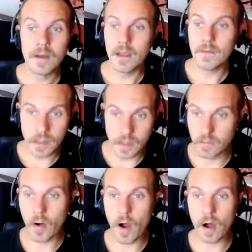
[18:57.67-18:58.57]
If they do
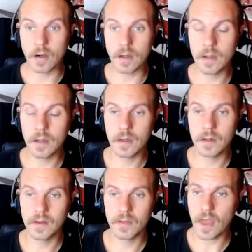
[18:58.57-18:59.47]
wrong,
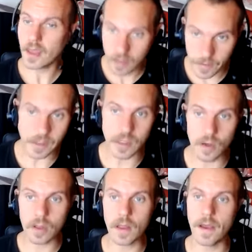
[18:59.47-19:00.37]
they can lose
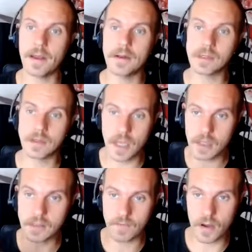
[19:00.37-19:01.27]
you a client. So
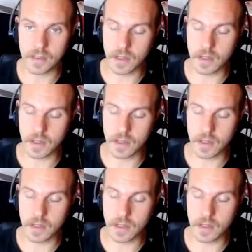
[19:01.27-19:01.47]
take this very